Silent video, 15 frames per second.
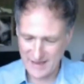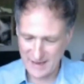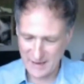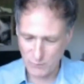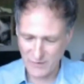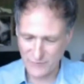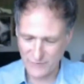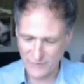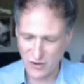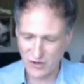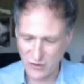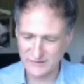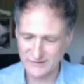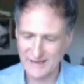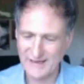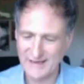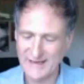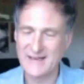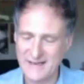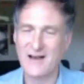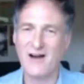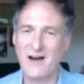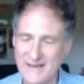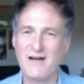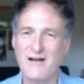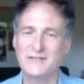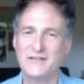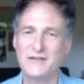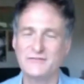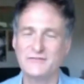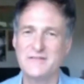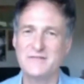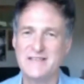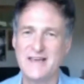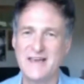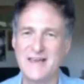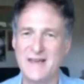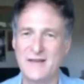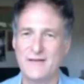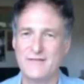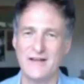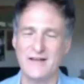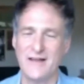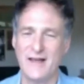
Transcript: we've got a afternoon tea event,